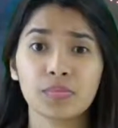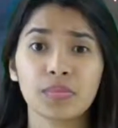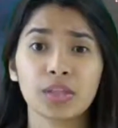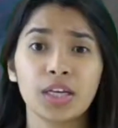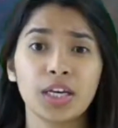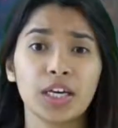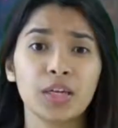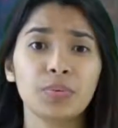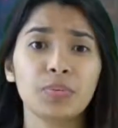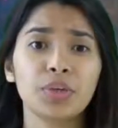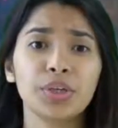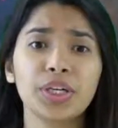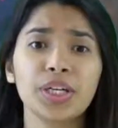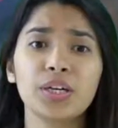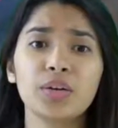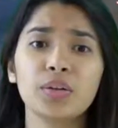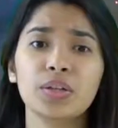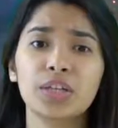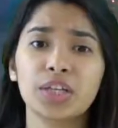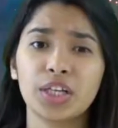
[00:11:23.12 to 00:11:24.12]
In
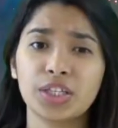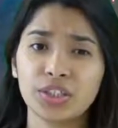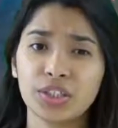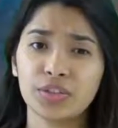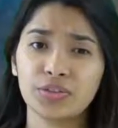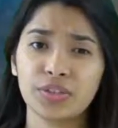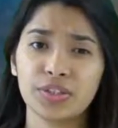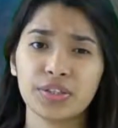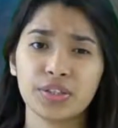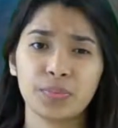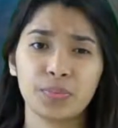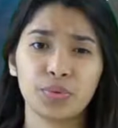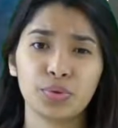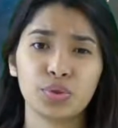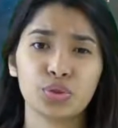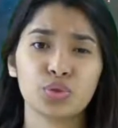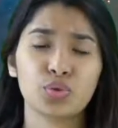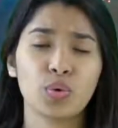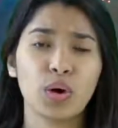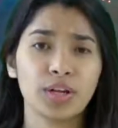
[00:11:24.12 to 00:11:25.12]
particular, under this
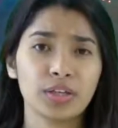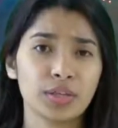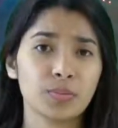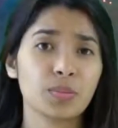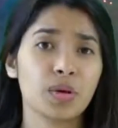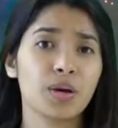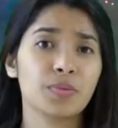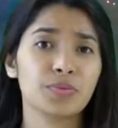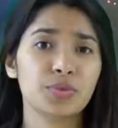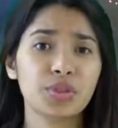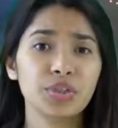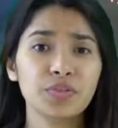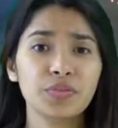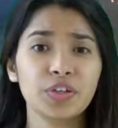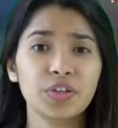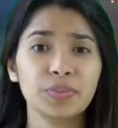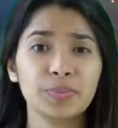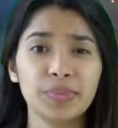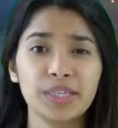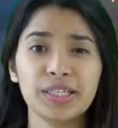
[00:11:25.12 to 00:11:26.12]
approach, quantum
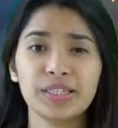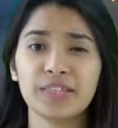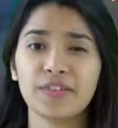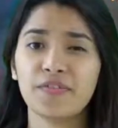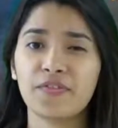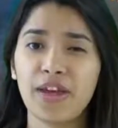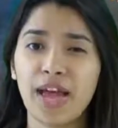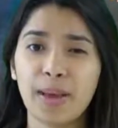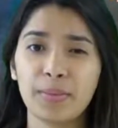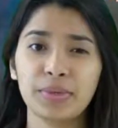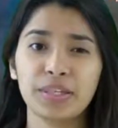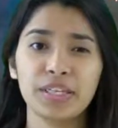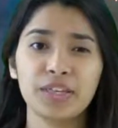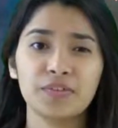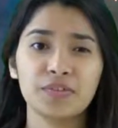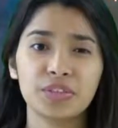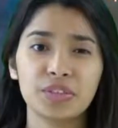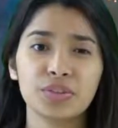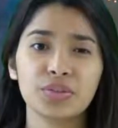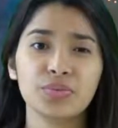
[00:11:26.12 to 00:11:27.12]
observer means a family
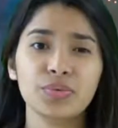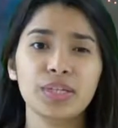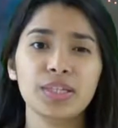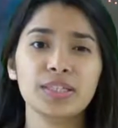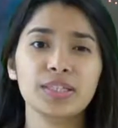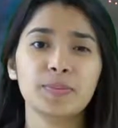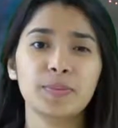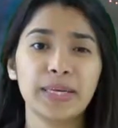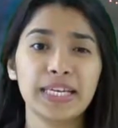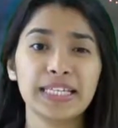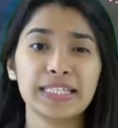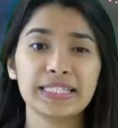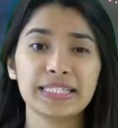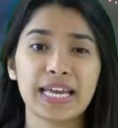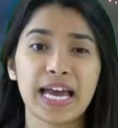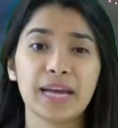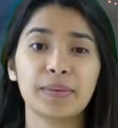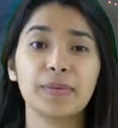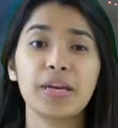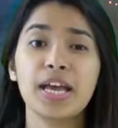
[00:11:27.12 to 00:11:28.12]
of discrete
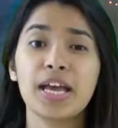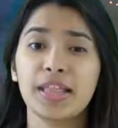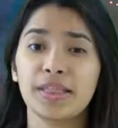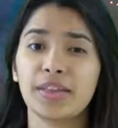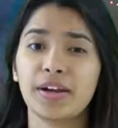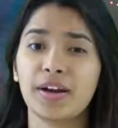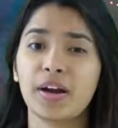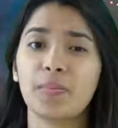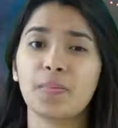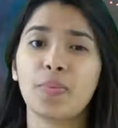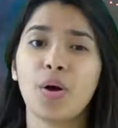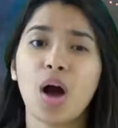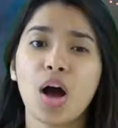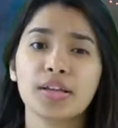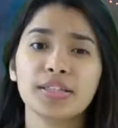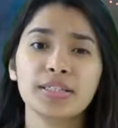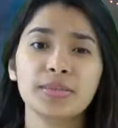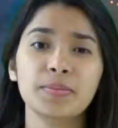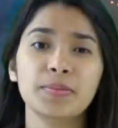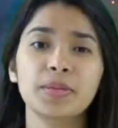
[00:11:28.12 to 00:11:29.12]
spacetime that are
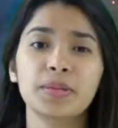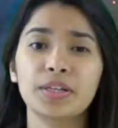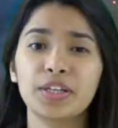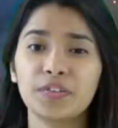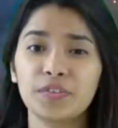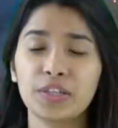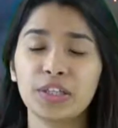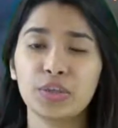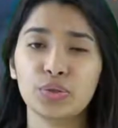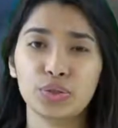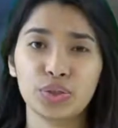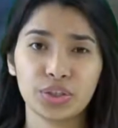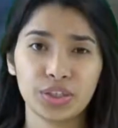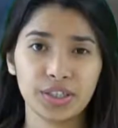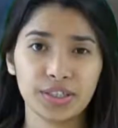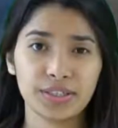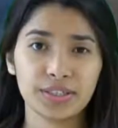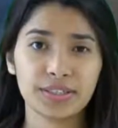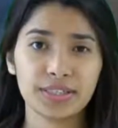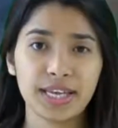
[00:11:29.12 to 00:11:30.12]
possible
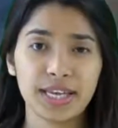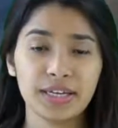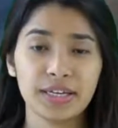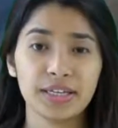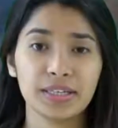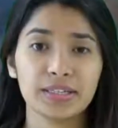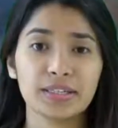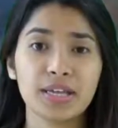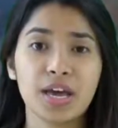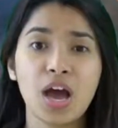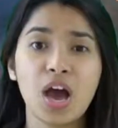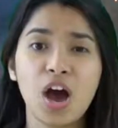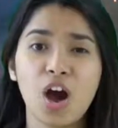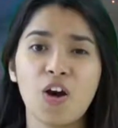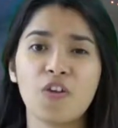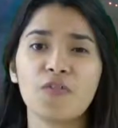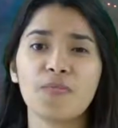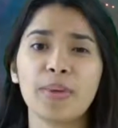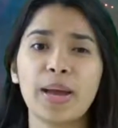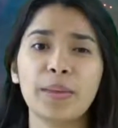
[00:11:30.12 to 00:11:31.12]
evolutionary descendants
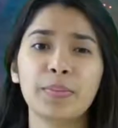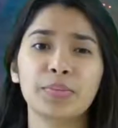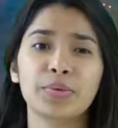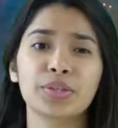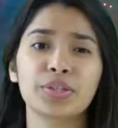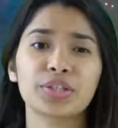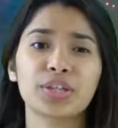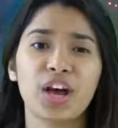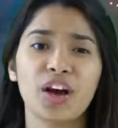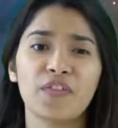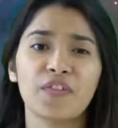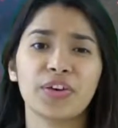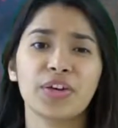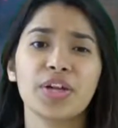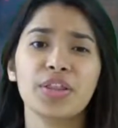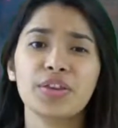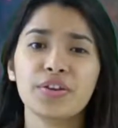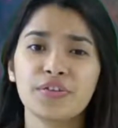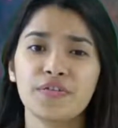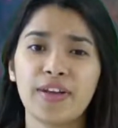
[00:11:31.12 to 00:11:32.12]
of members of
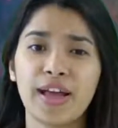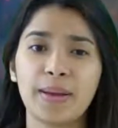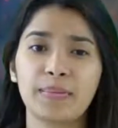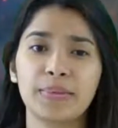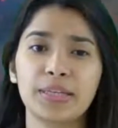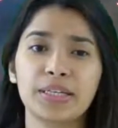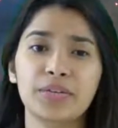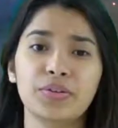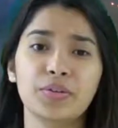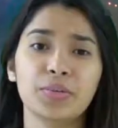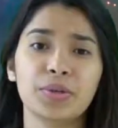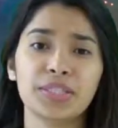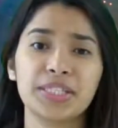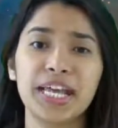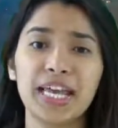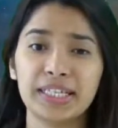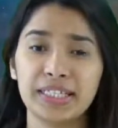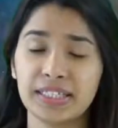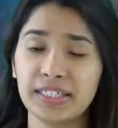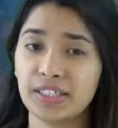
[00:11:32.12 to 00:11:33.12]
another family
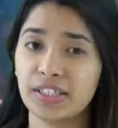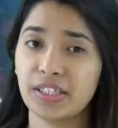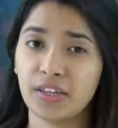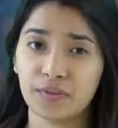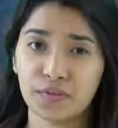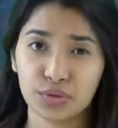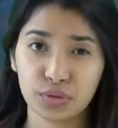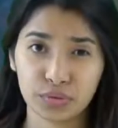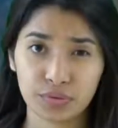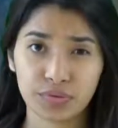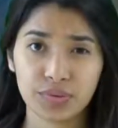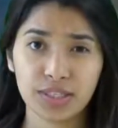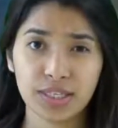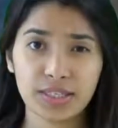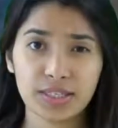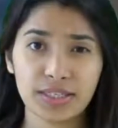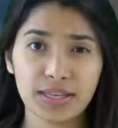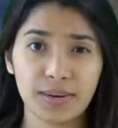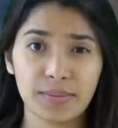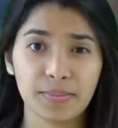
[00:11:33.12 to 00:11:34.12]
representing the observed
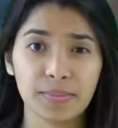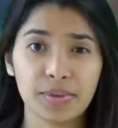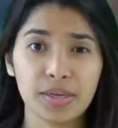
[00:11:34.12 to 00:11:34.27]
system.